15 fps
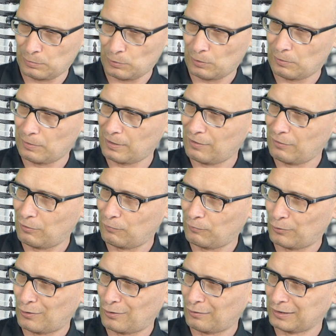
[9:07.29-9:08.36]
But
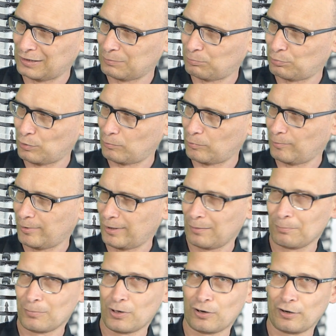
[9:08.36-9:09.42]
overall it's
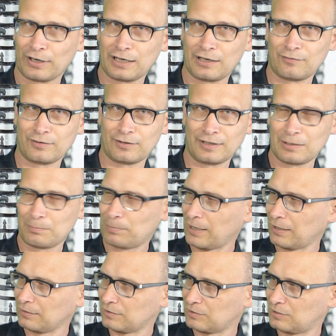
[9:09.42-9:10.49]
probably more evenly
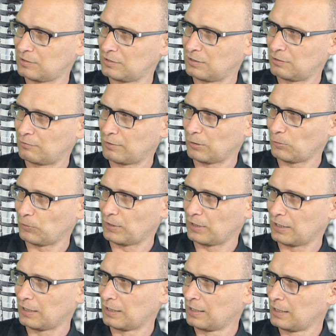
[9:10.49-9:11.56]
balanced around
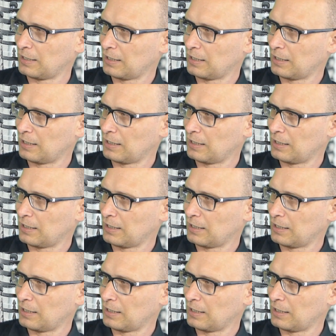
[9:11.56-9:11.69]
there,